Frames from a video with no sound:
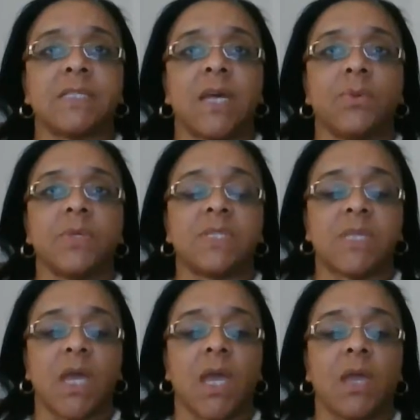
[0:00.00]
I would
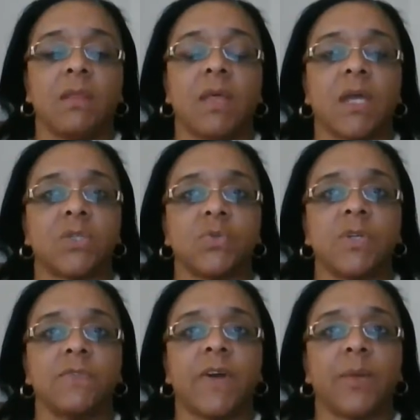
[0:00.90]
say that
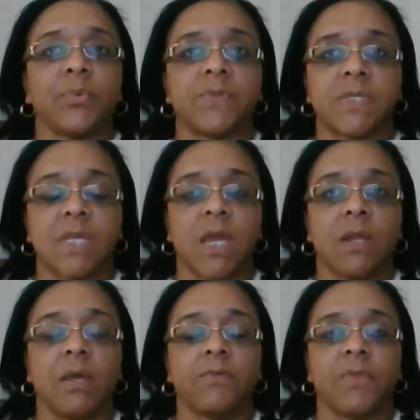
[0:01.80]

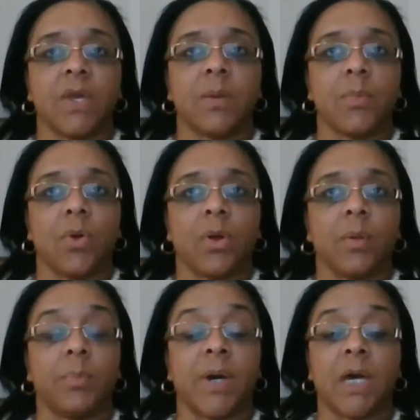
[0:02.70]
25% of them
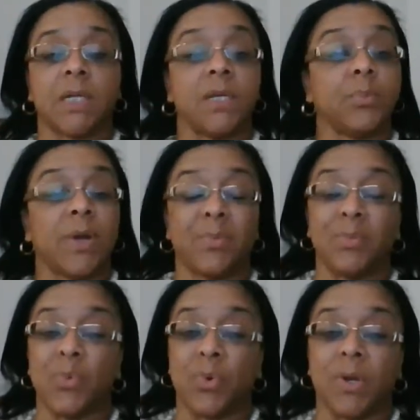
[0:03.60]
are bodily, probably
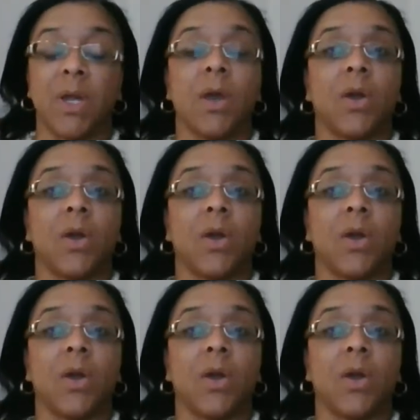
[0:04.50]
more,